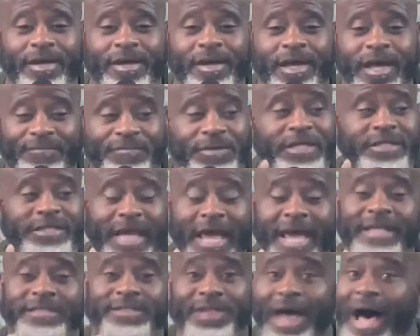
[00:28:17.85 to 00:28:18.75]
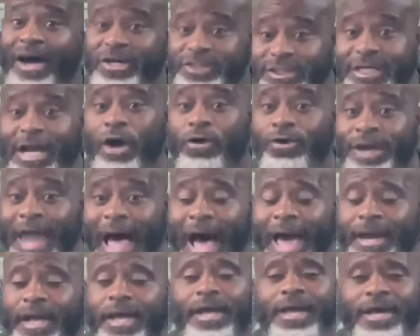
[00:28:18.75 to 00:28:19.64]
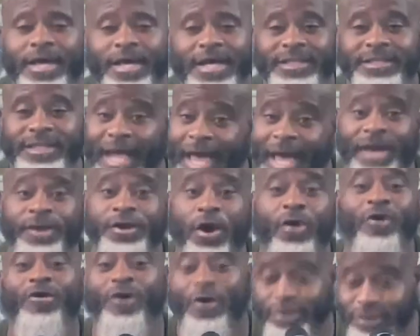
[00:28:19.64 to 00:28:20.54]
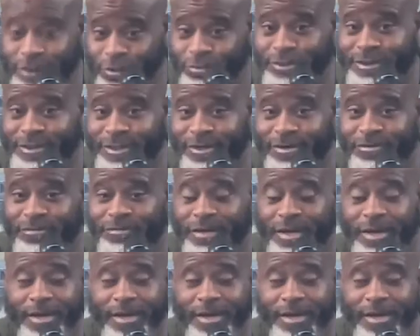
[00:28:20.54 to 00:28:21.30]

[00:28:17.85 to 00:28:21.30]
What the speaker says: If he says, thou shalt not, he's saying, don't hurt yourself.